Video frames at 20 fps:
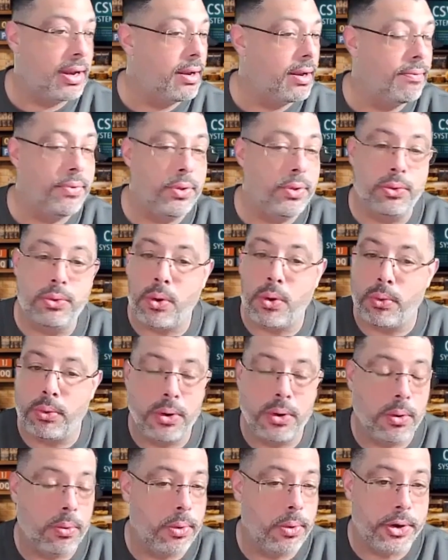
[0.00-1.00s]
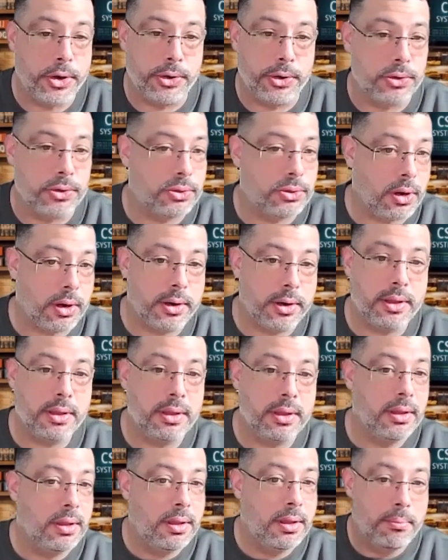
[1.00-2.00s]
And if you don't know where you start,
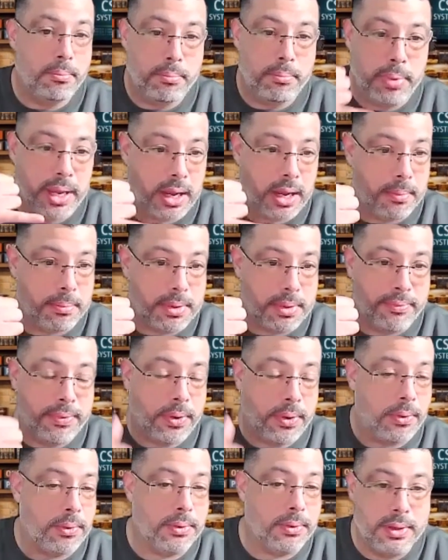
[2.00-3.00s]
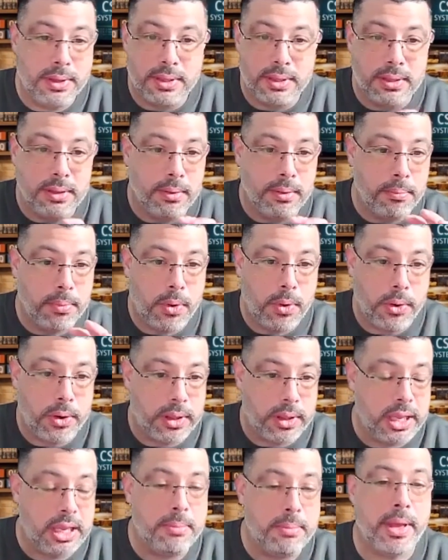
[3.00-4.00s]
pick up the phone, go to
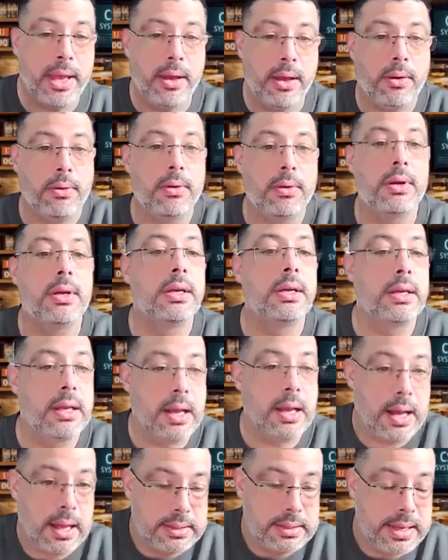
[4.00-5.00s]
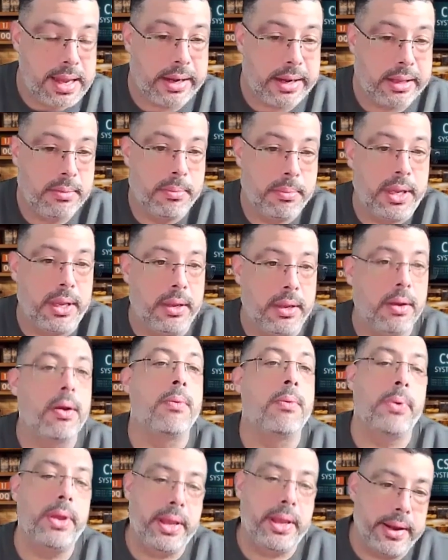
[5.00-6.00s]
the email, contact me,
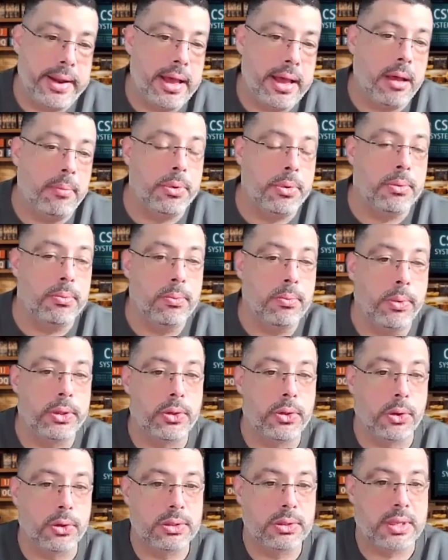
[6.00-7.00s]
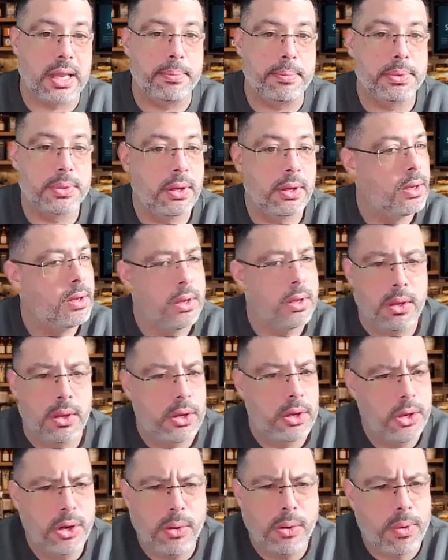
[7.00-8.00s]
and we can help you with those steps.
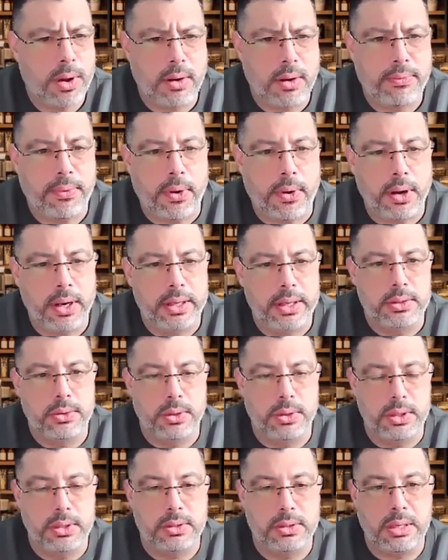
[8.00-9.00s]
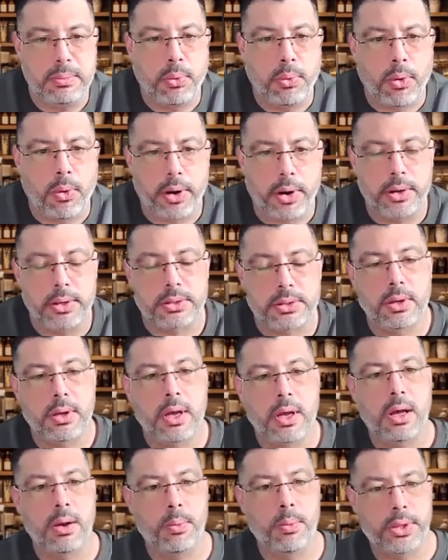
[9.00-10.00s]
You don't want to fall into these deep waters
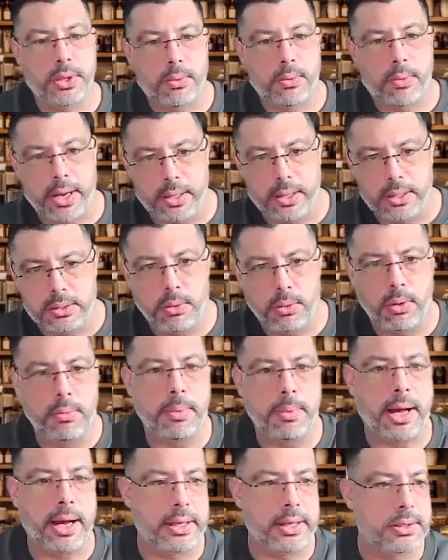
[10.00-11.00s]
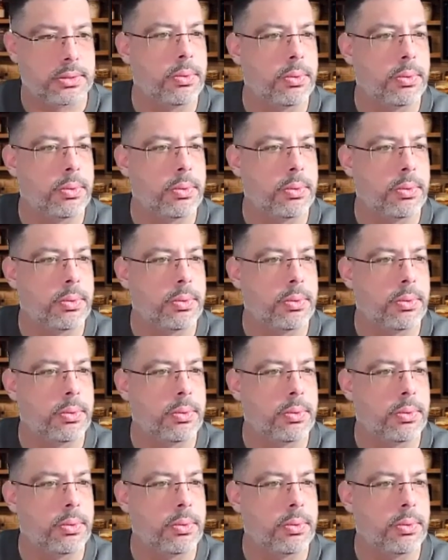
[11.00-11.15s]
with the regulatory bodies.